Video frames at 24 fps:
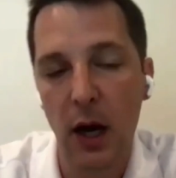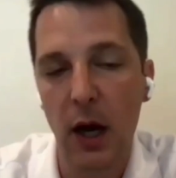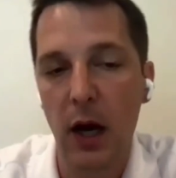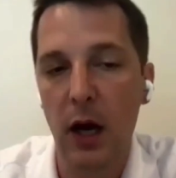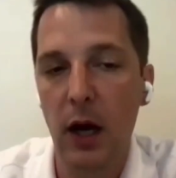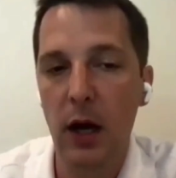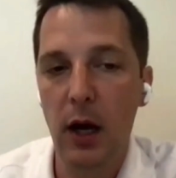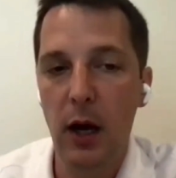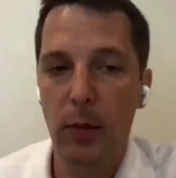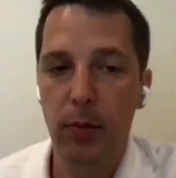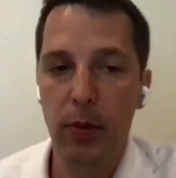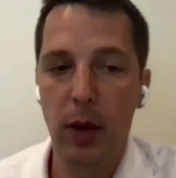
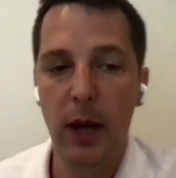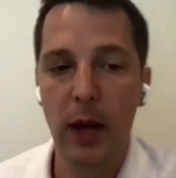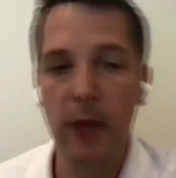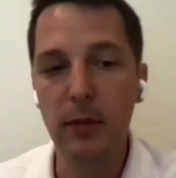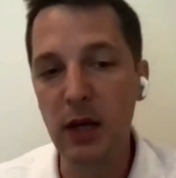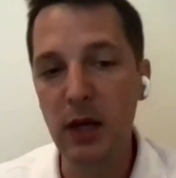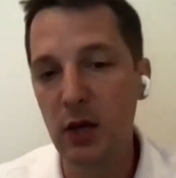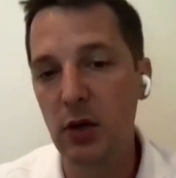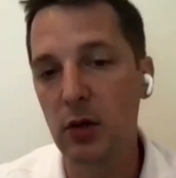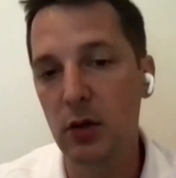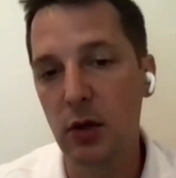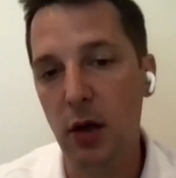uh, apply
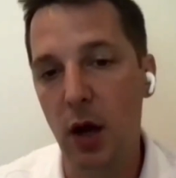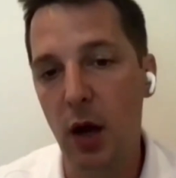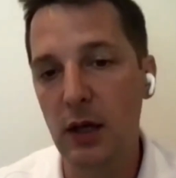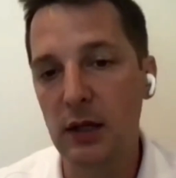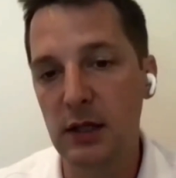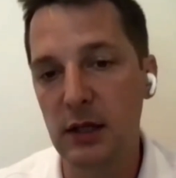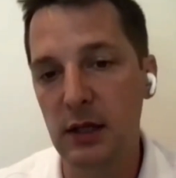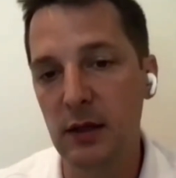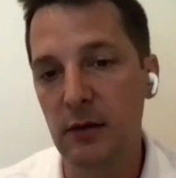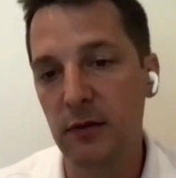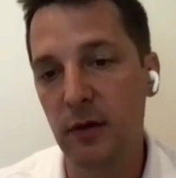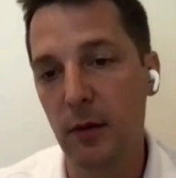metered
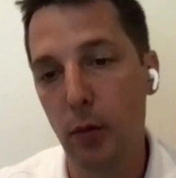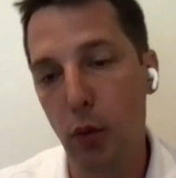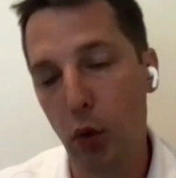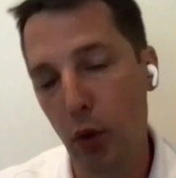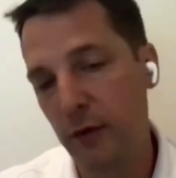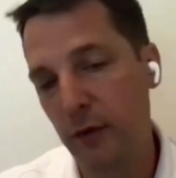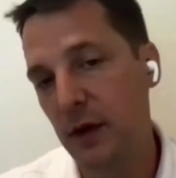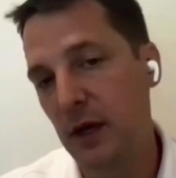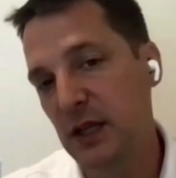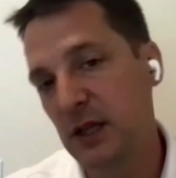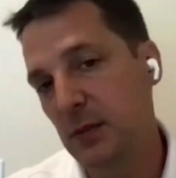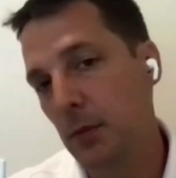costing from
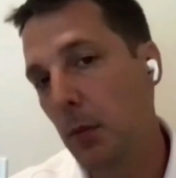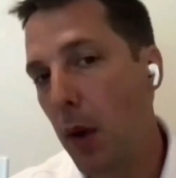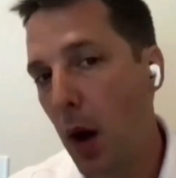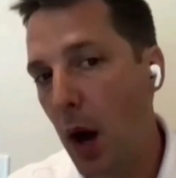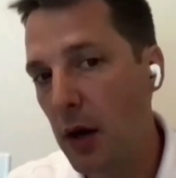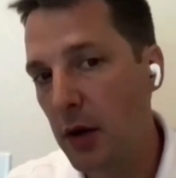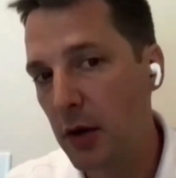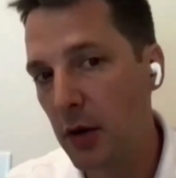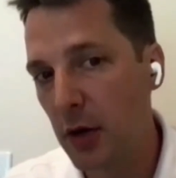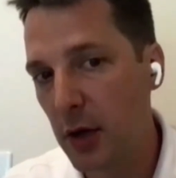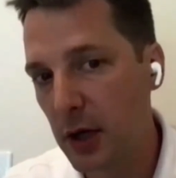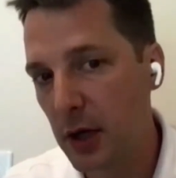Morpheus
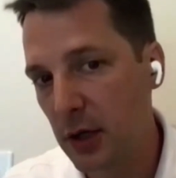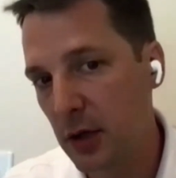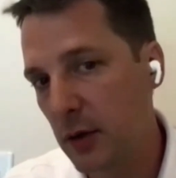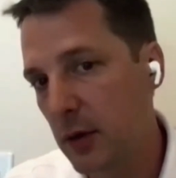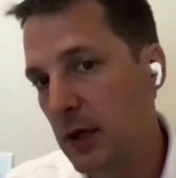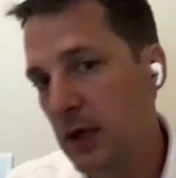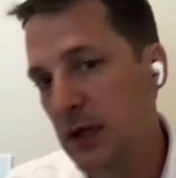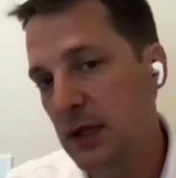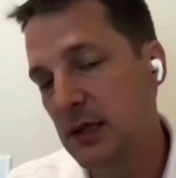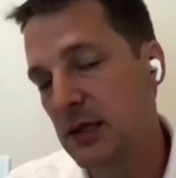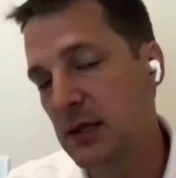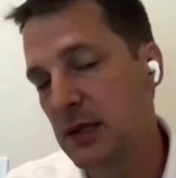monitoring
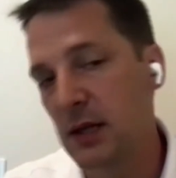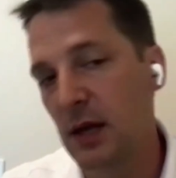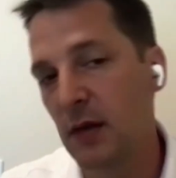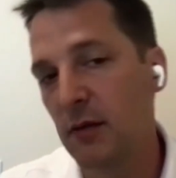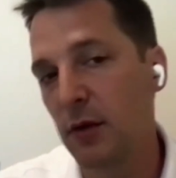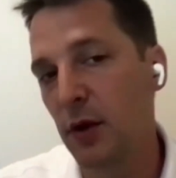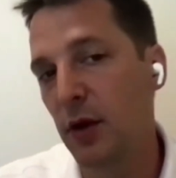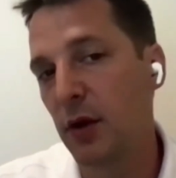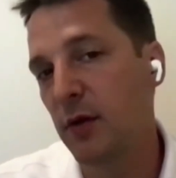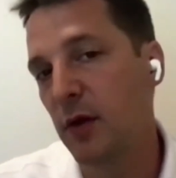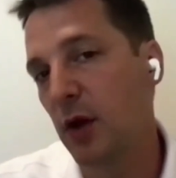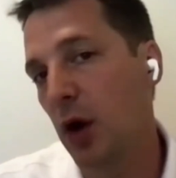doing its
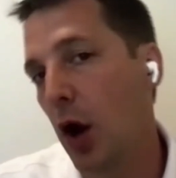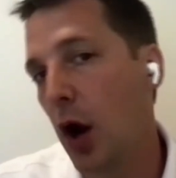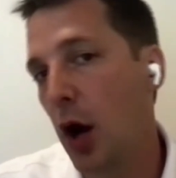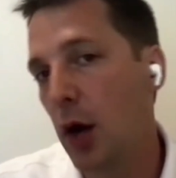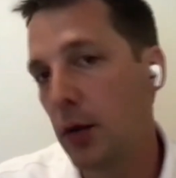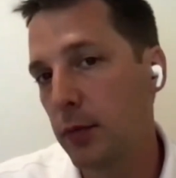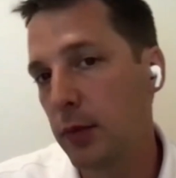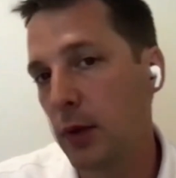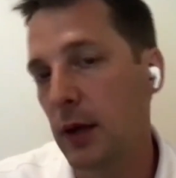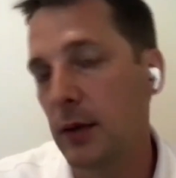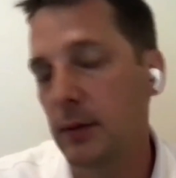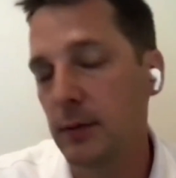discovery of your
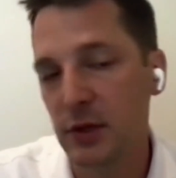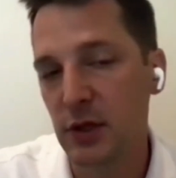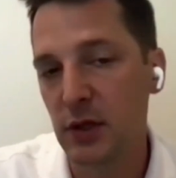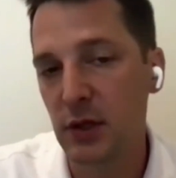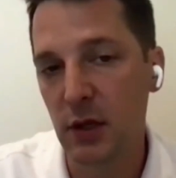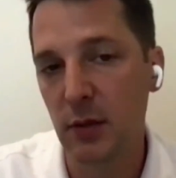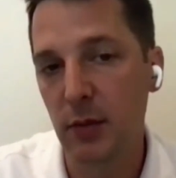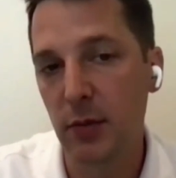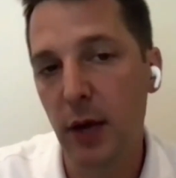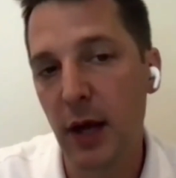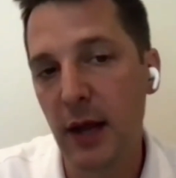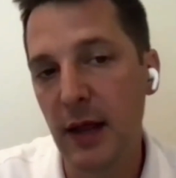on prem. So you
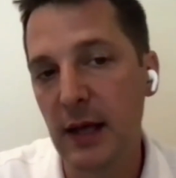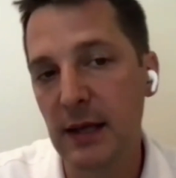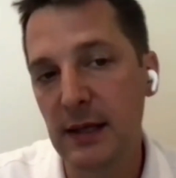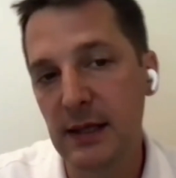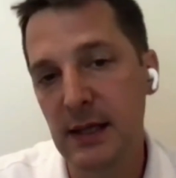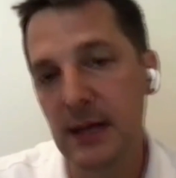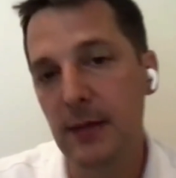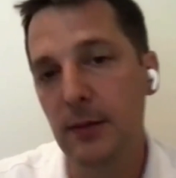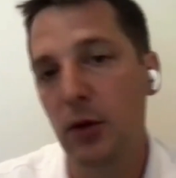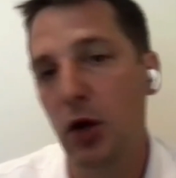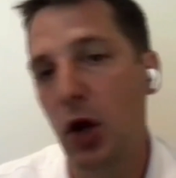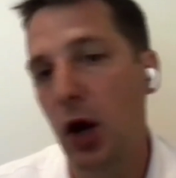can apply that
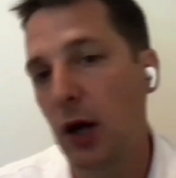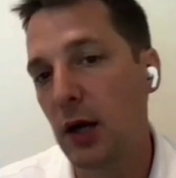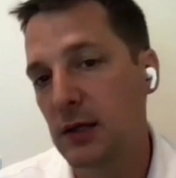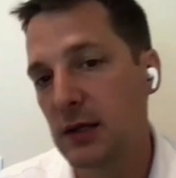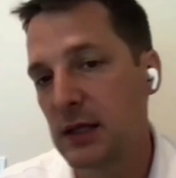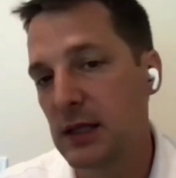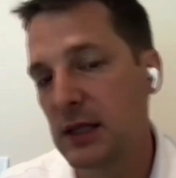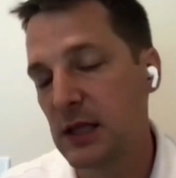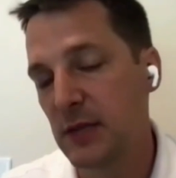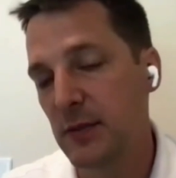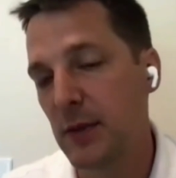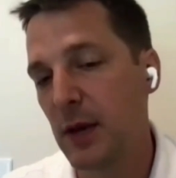same
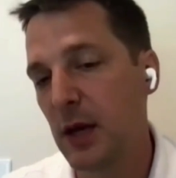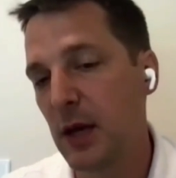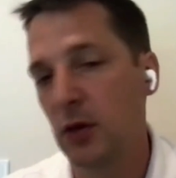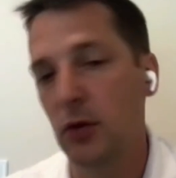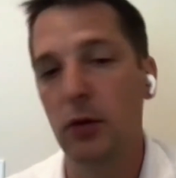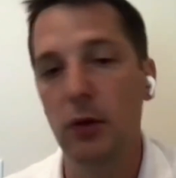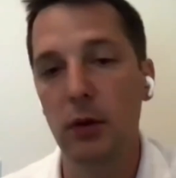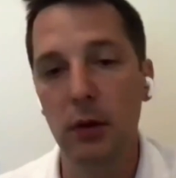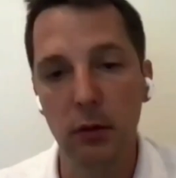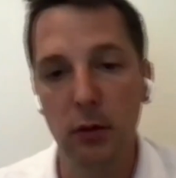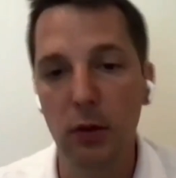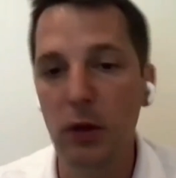costing spend.
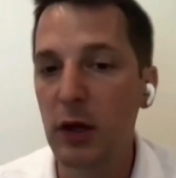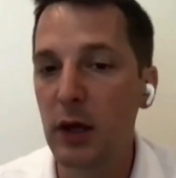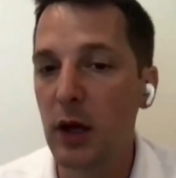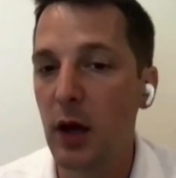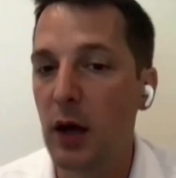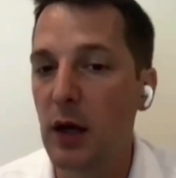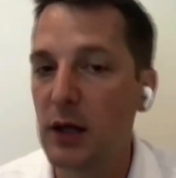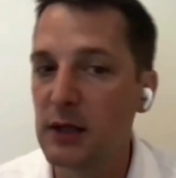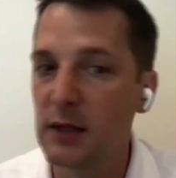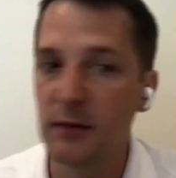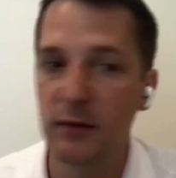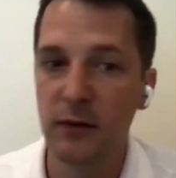really
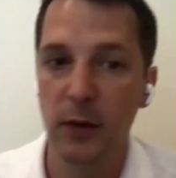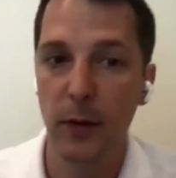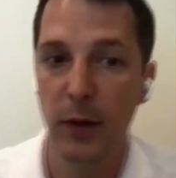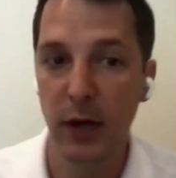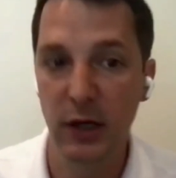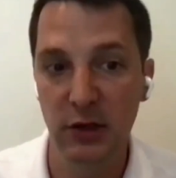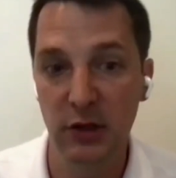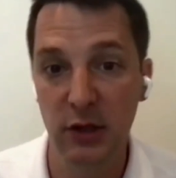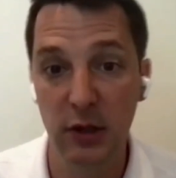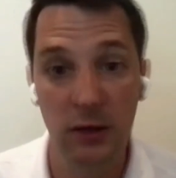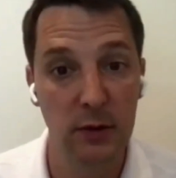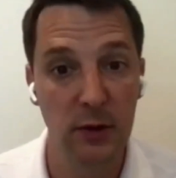awesome for
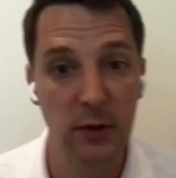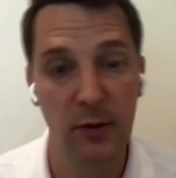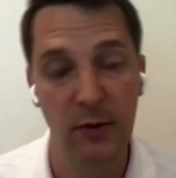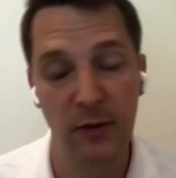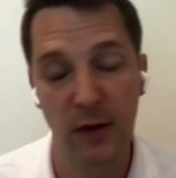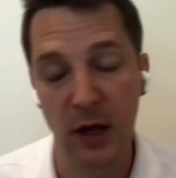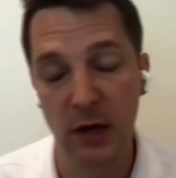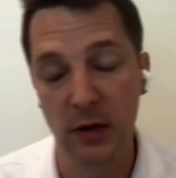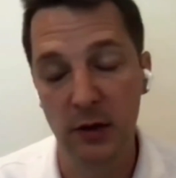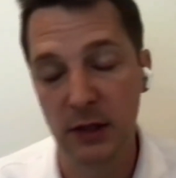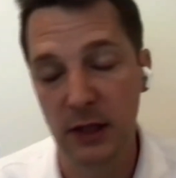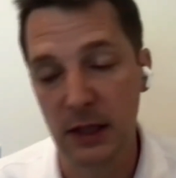managed service
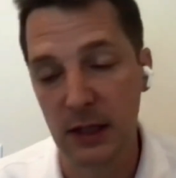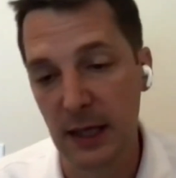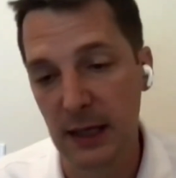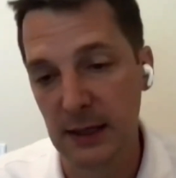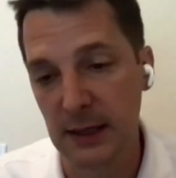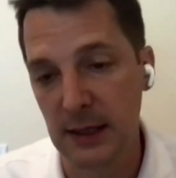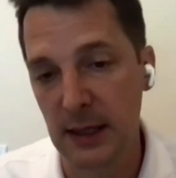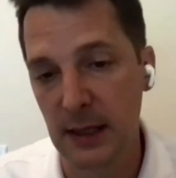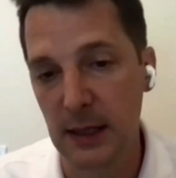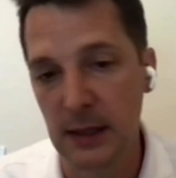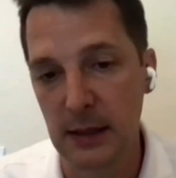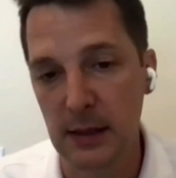providers in
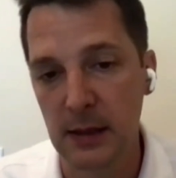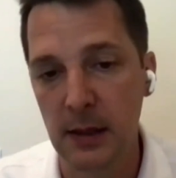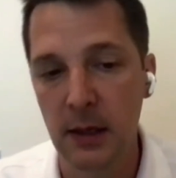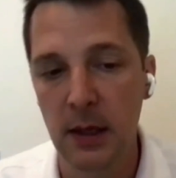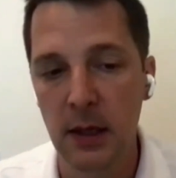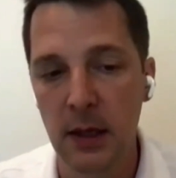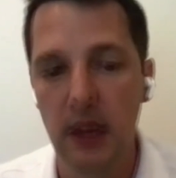that sense.